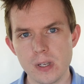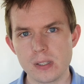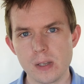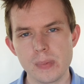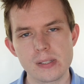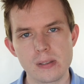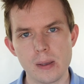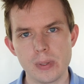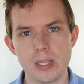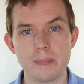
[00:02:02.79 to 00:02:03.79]
First up is
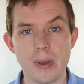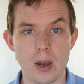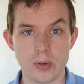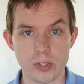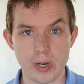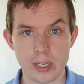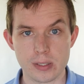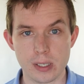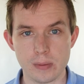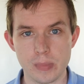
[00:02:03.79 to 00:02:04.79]
Cyberlink Power
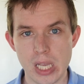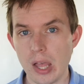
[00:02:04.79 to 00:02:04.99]
Director.